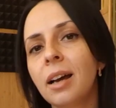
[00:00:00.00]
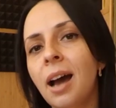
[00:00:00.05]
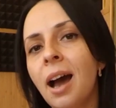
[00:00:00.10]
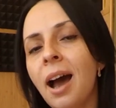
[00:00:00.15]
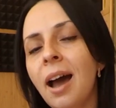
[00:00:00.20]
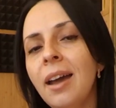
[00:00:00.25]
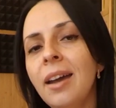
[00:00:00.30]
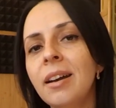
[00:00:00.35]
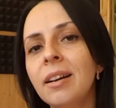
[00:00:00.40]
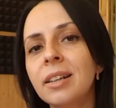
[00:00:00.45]

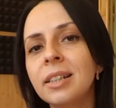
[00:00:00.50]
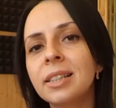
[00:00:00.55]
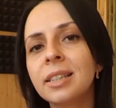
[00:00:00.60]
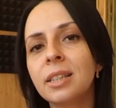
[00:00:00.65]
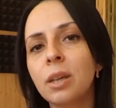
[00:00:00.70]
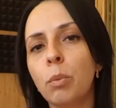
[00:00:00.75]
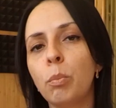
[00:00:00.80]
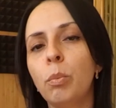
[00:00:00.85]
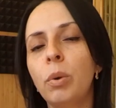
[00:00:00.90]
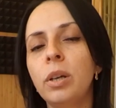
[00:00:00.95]
hire
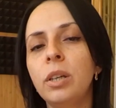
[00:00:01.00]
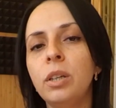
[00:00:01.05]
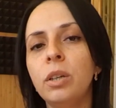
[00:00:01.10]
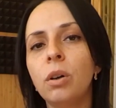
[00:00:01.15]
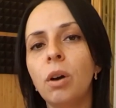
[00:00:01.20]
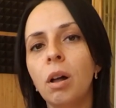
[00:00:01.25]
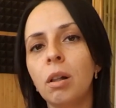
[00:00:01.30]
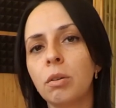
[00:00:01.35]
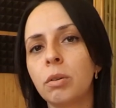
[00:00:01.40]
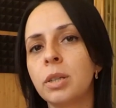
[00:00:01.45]
someone
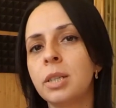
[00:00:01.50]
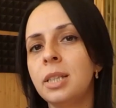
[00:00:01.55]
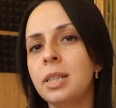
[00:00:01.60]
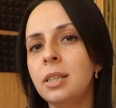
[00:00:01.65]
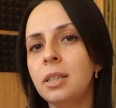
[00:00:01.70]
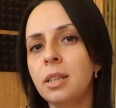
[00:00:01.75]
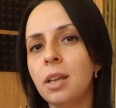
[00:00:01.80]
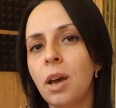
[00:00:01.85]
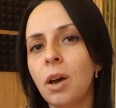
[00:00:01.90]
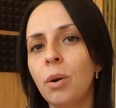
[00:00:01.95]
you
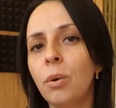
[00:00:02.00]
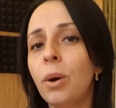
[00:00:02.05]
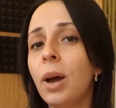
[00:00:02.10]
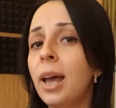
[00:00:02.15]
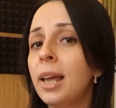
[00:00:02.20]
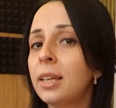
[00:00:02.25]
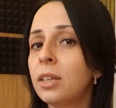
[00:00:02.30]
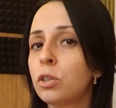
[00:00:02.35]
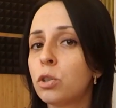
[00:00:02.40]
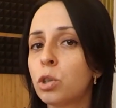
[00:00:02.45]
already
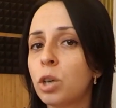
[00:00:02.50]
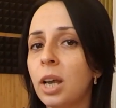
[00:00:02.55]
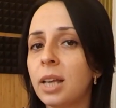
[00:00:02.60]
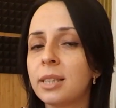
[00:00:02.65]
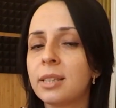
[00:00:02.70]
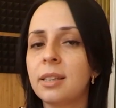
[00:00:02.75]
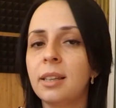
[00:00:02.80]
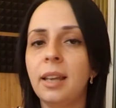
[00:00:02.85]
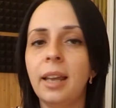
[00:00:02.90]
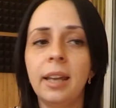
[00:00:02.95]
know and
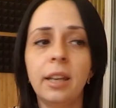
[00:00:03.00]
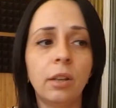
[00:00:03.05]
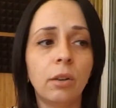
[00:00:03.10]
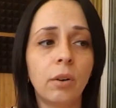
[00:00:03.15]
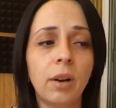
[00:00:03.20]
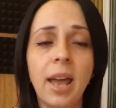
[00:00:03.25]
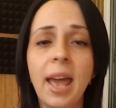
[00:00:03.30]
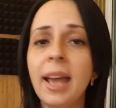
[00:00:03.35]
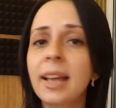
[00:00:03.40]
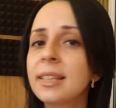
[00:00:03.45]
trust, like
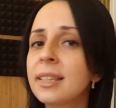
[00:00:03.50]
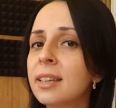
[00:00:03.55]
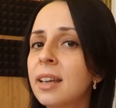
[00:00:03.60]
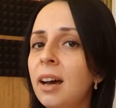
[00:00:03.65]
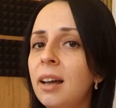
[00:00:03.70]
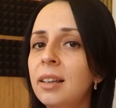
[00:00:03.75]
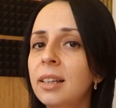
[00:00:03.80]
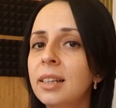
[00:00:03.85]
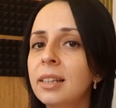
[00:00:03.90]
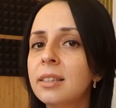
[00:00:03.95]
your
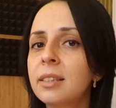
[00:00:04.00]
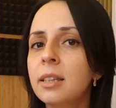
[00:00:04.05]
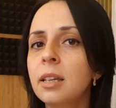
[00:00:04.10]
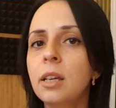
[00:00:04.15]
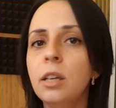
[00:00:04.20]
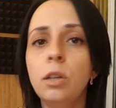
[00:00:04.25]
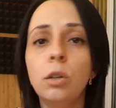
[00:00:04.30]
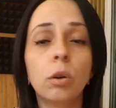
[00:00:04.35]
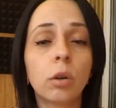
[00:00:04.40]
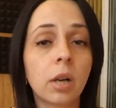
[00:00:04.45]
ex-colleagues,
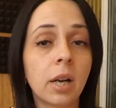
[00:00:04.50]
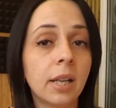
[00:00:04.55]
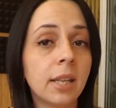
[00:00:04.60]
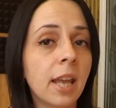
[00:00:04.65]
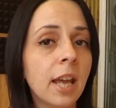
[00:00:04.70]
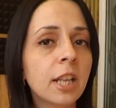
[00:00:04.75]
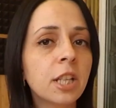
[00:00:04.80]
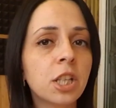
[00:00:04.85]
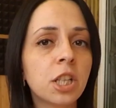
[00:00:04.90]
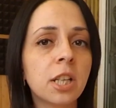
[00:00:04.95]
your
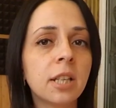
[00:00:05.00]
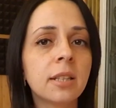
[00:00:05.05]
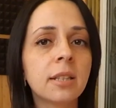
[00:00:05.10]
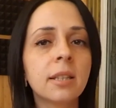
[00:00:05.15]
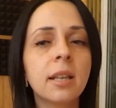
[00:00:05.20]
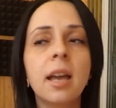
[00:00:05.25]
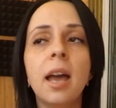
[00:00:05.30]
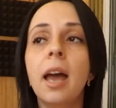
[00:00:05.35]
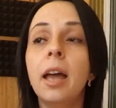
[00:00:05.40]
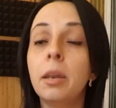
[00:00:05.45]

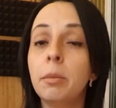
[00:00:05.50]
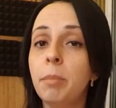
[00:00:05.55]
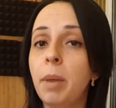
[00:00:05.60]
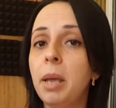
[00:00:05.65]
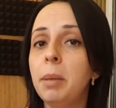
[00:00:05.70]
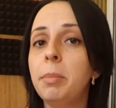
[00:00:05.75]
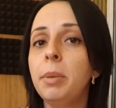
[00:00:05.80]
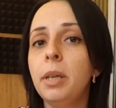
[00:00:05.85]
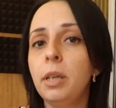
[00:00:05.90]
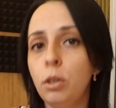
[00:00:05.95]
connections, and
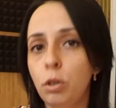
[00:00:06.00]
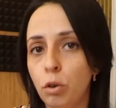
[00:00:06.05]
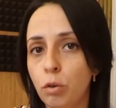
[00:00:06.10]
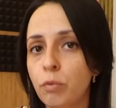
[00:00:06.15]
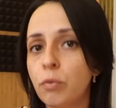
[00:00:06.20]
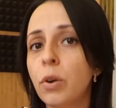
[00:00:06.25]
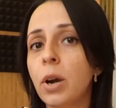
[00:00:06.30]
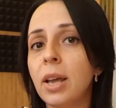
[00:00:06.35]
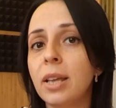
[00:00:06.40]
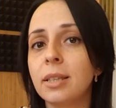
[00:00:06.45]
maybe
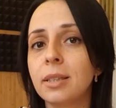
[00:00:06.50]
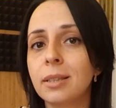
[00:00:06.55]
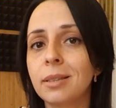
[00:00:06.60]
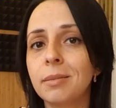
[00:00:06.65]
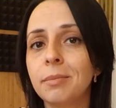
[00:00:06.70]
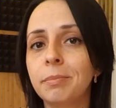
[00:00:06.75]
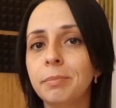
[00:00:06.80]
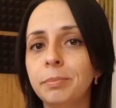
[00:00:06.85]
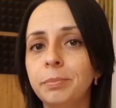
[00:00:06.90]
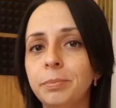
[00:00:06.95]
your
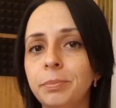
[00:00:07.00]
friends.